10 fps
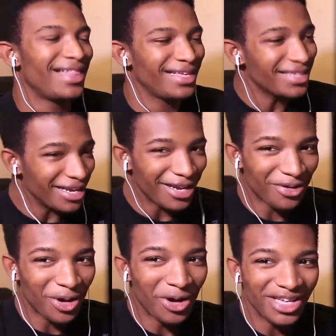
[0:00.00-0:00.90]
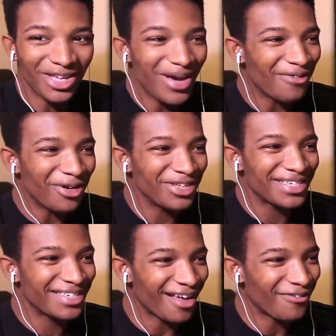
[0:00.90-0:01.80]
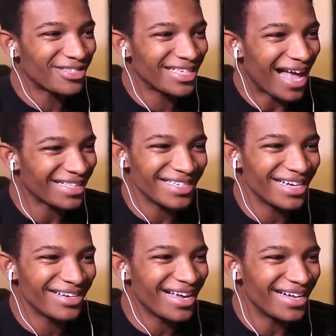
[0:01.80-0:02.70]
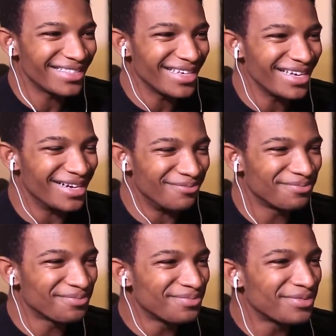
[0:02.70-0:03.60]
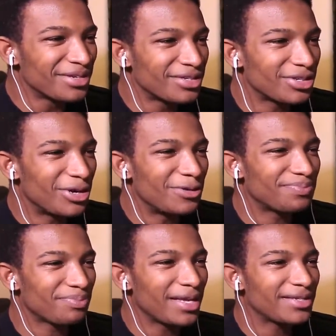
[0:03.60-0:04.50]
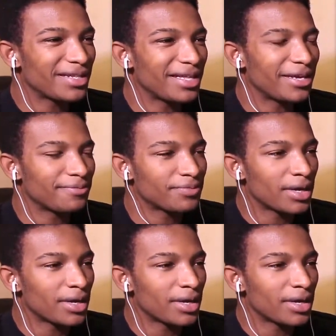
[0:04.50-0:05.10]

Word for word: less than a year ago and yet you have all this stuff stacked in here now damn so basically